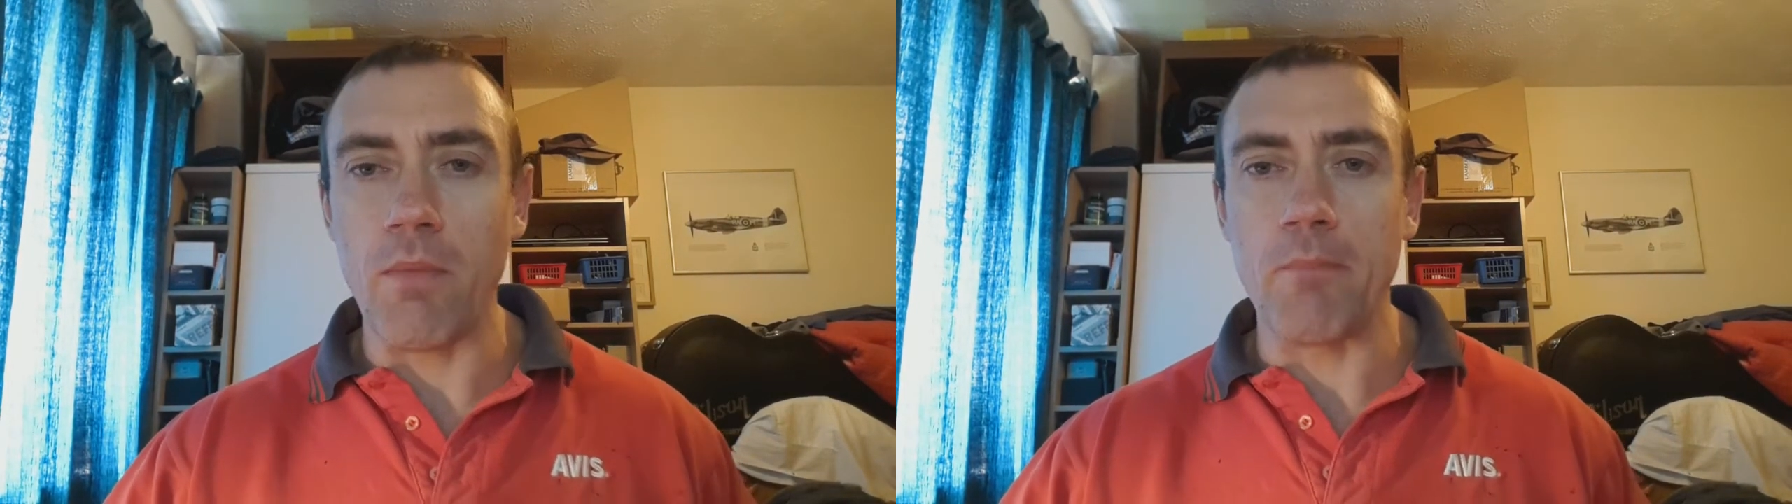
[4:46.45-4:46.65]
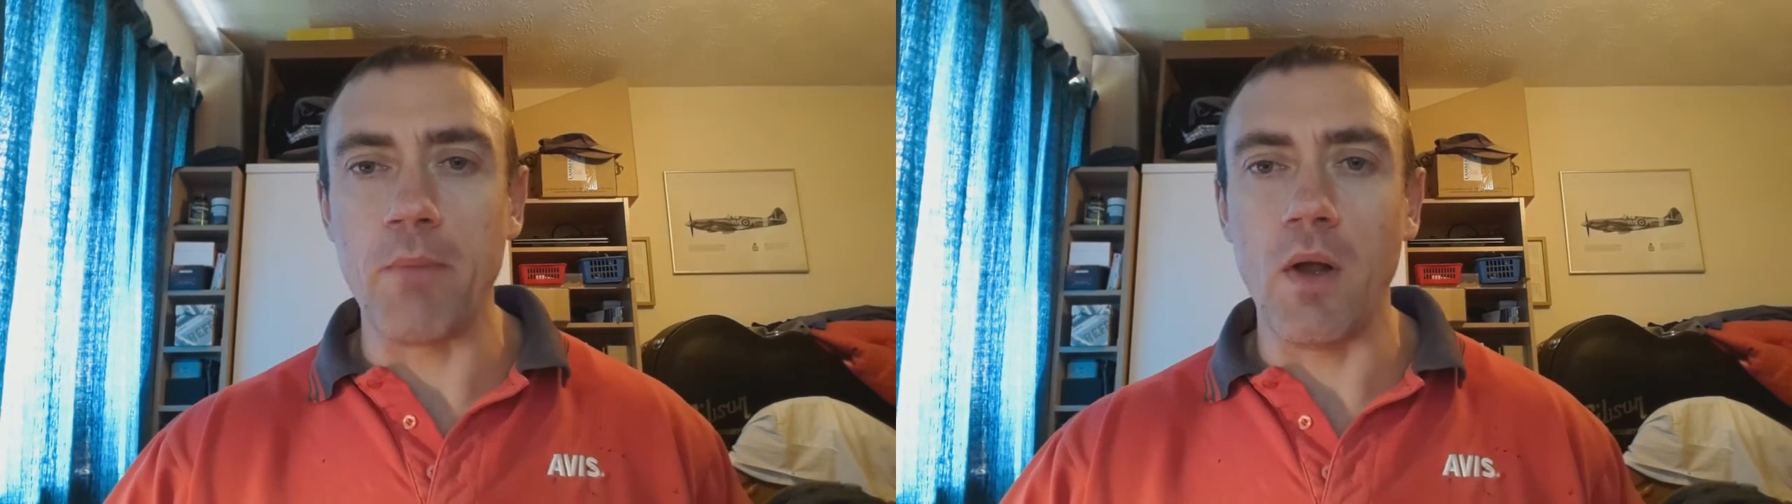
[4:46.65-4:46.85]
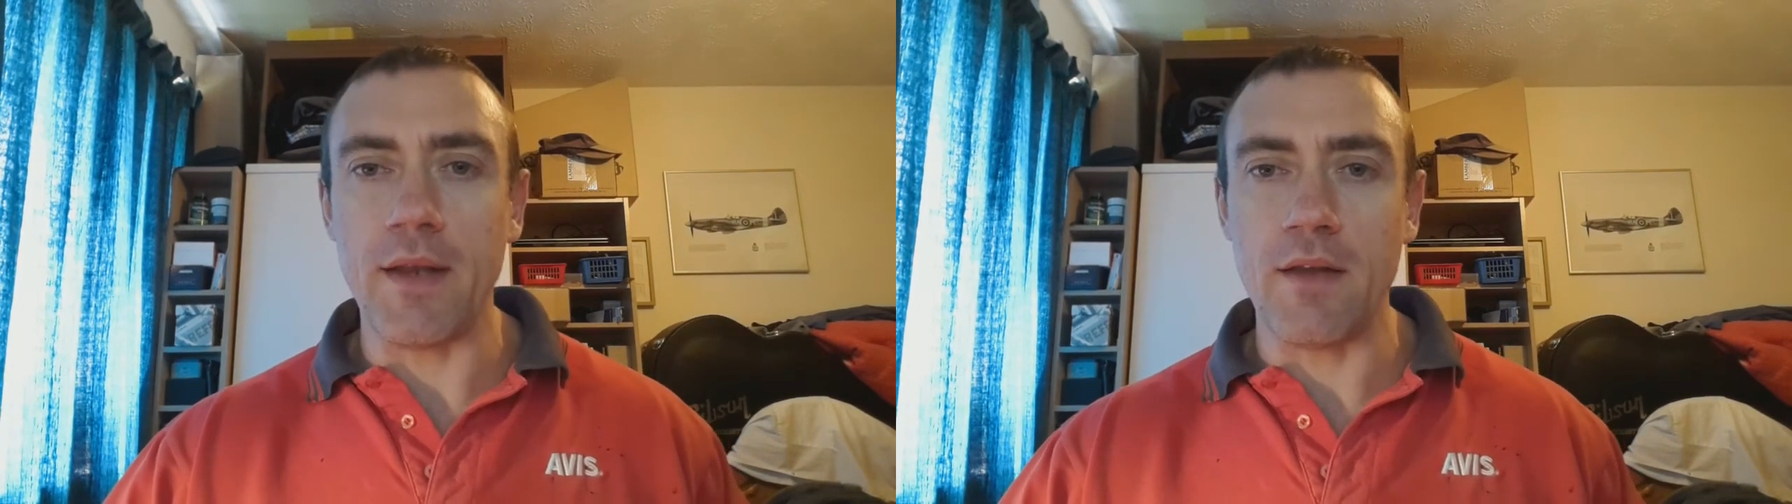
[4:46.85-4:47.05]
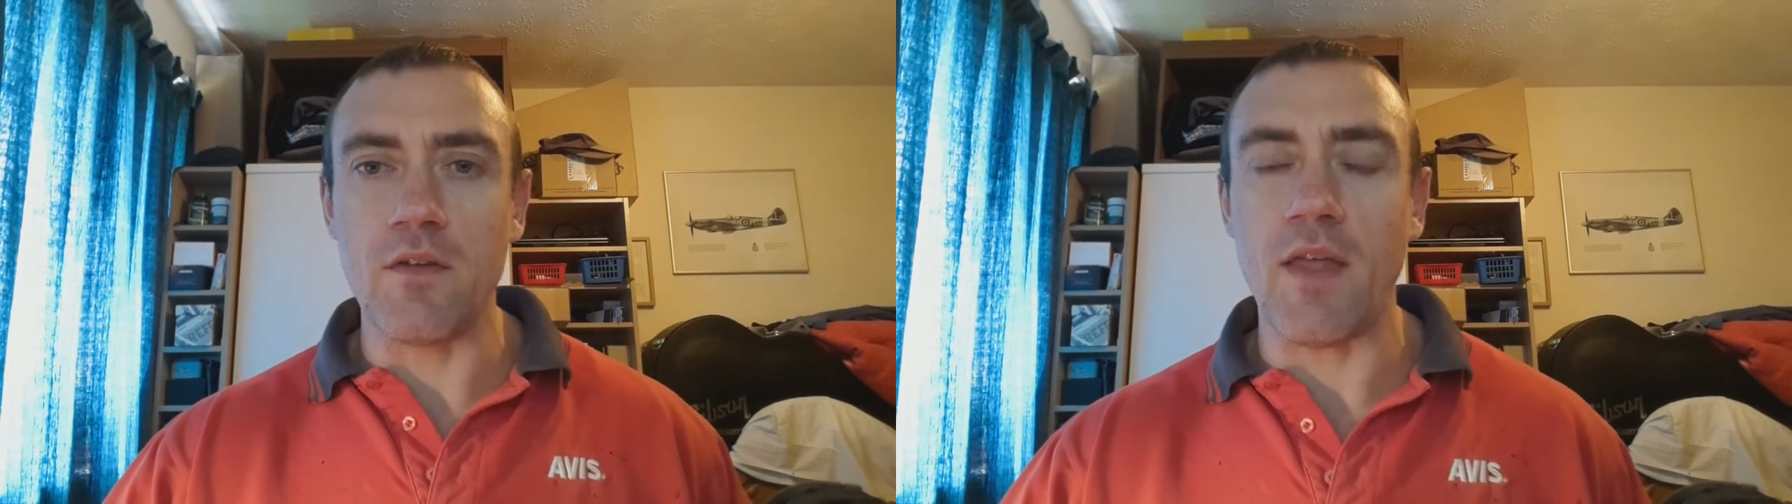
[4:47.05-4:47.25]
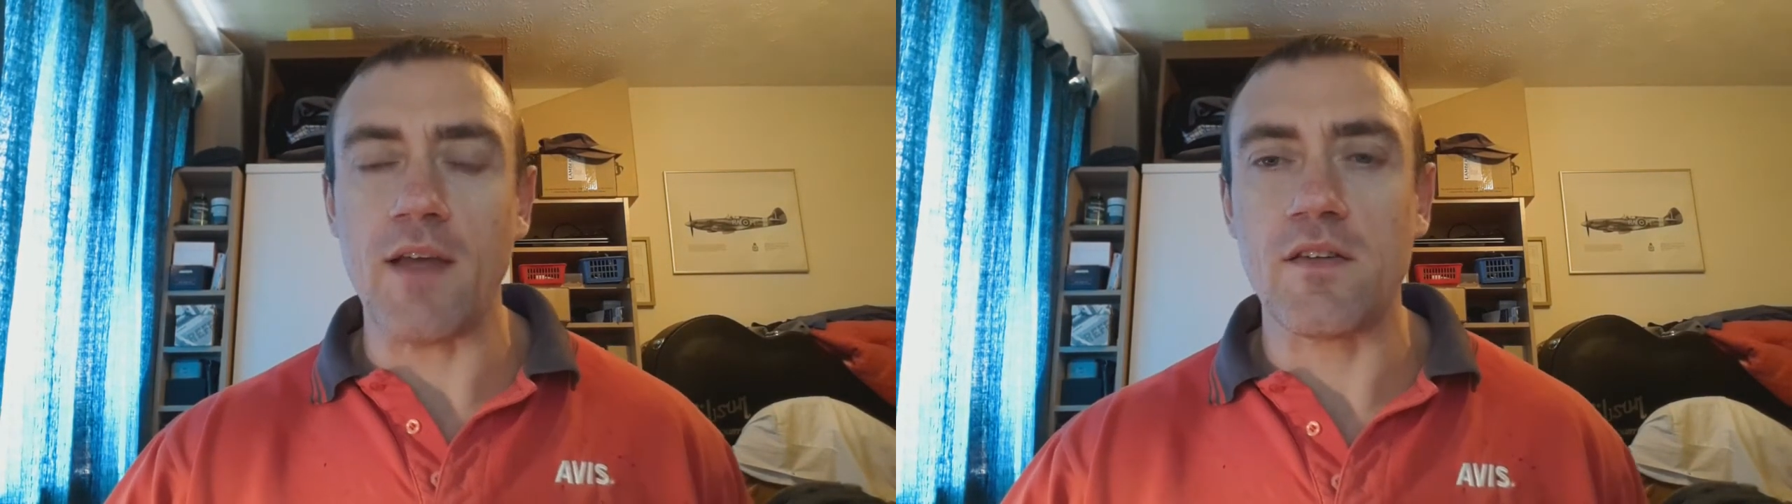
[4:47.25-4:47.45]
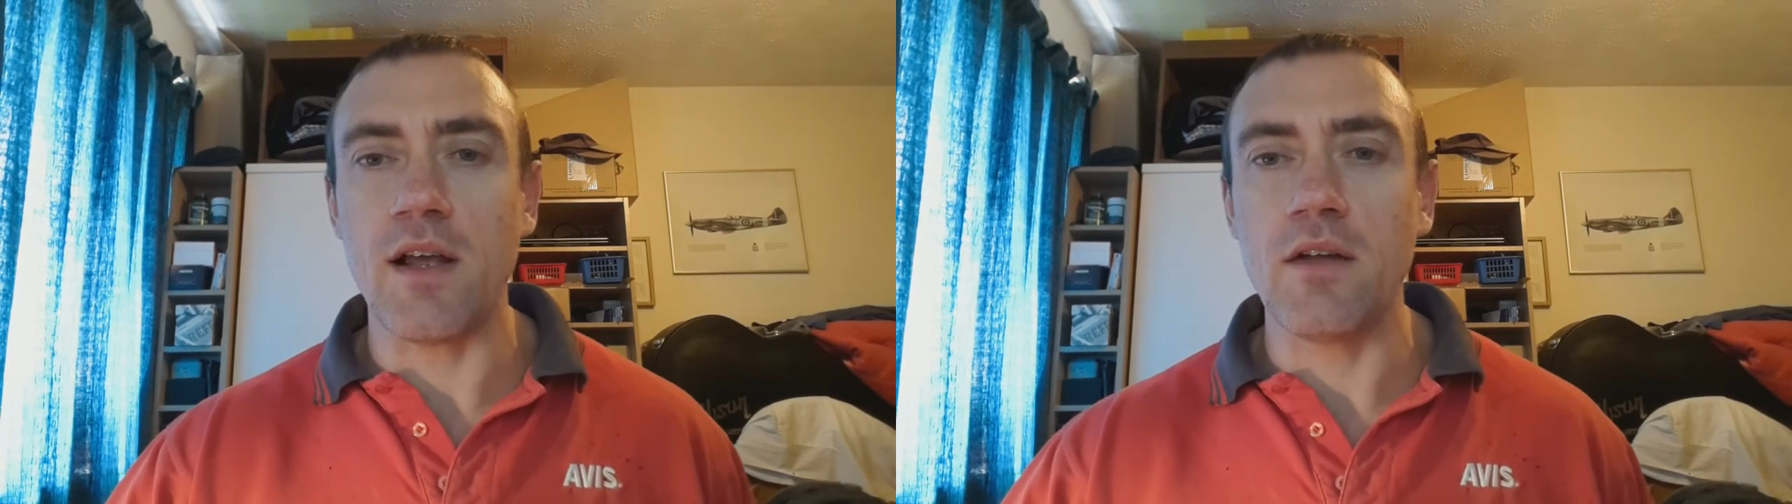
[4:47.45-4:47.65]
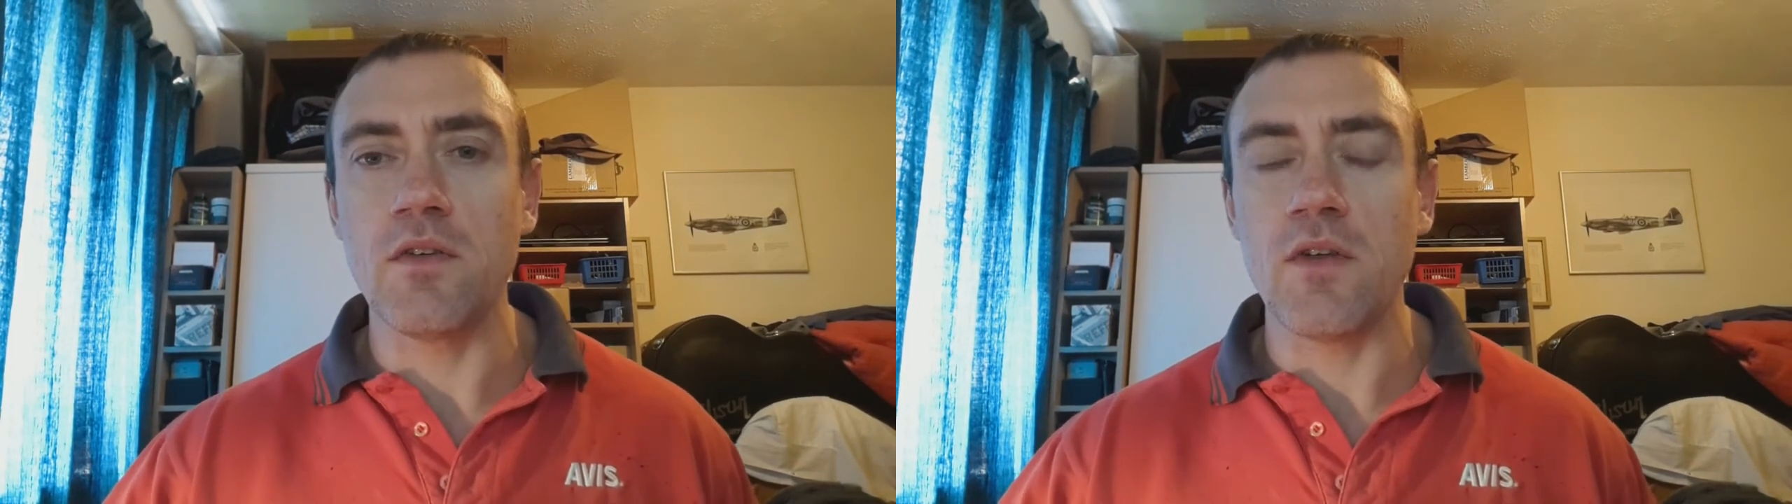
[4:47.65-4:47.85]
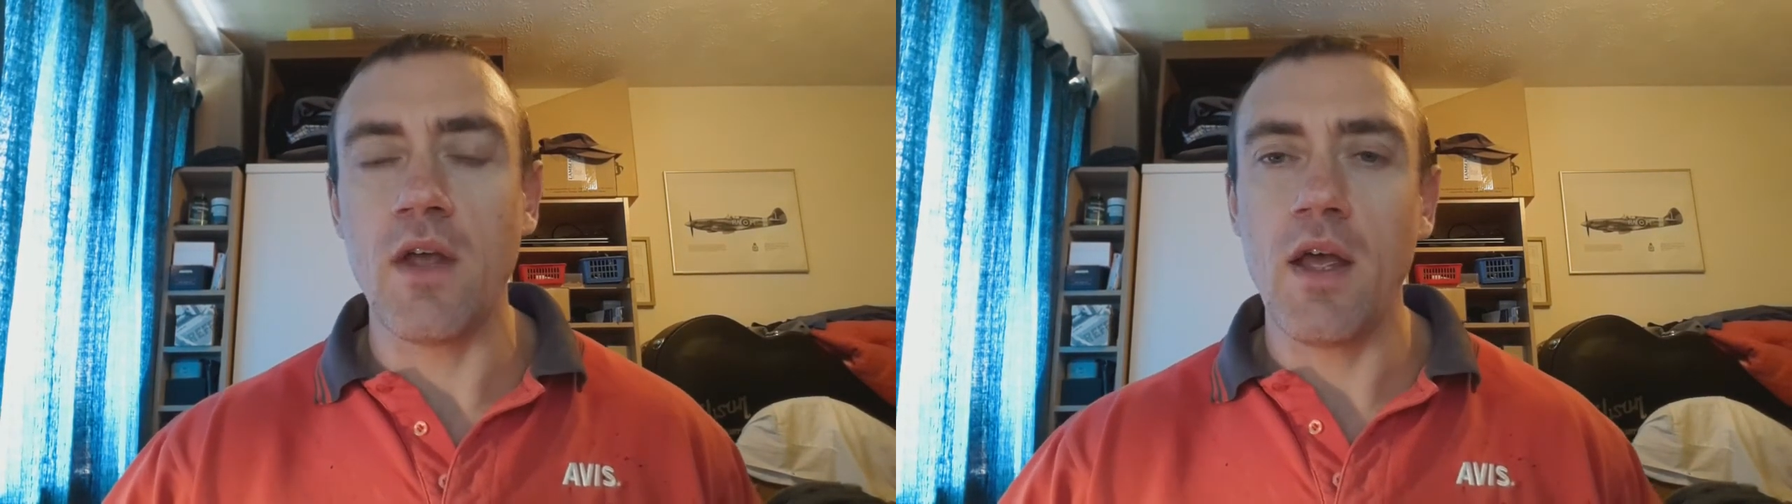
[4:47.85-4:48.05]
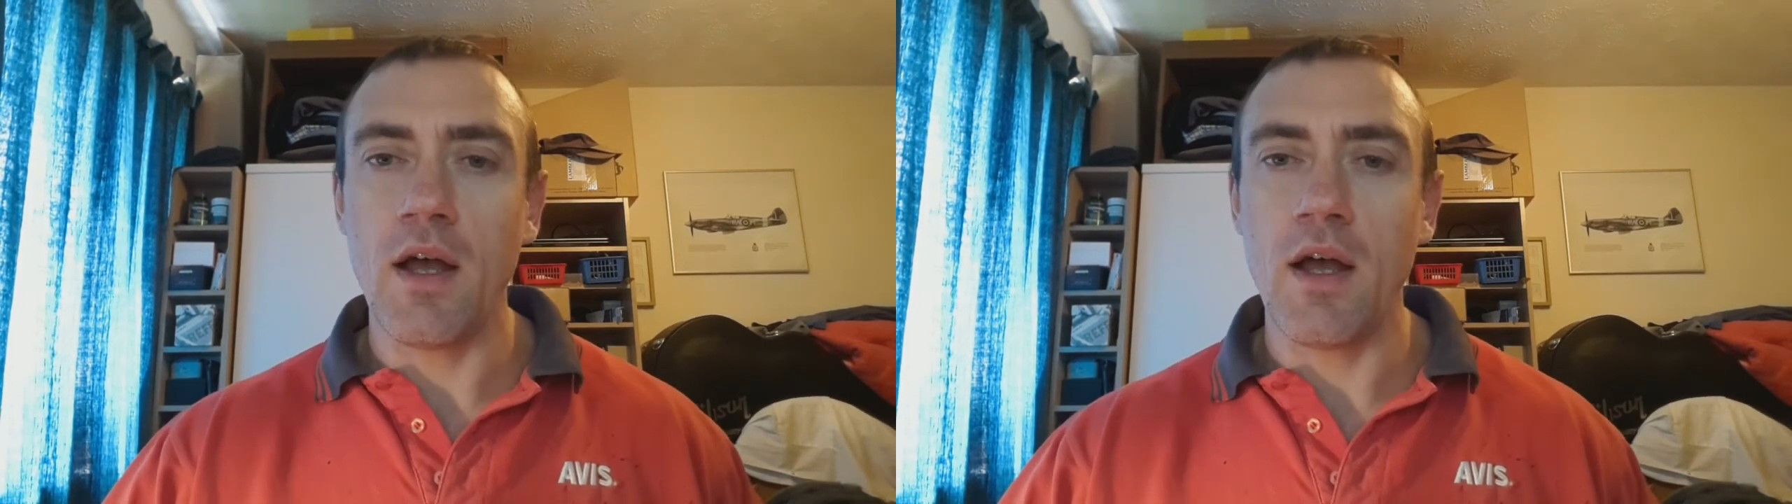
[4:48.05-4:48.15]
the blood into their cells,